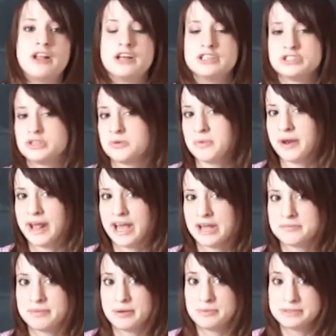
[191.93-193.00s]
Also, when I
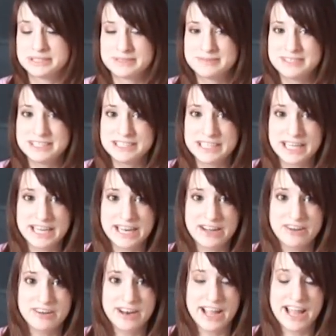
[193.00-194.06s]
had my wisdom teeth taken
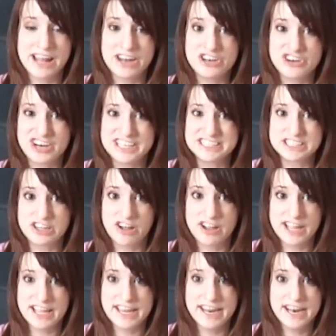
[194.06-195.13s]
out, I had a dry
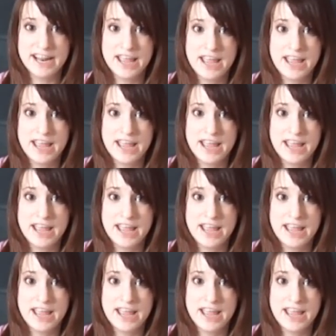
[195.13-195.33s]
socket.